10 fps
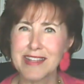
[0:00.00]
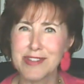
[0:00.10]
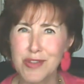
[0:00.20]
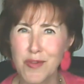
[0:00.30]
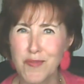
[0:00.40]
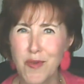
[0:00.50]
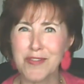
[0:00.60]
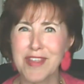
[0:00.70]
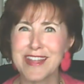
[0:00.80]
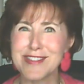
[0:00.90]
and so
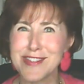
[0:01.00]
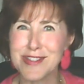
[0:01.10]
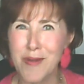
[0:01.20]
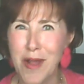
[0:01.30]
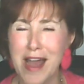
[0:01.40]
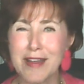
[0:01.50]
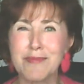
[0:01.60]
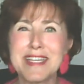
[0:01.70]
forth and so on,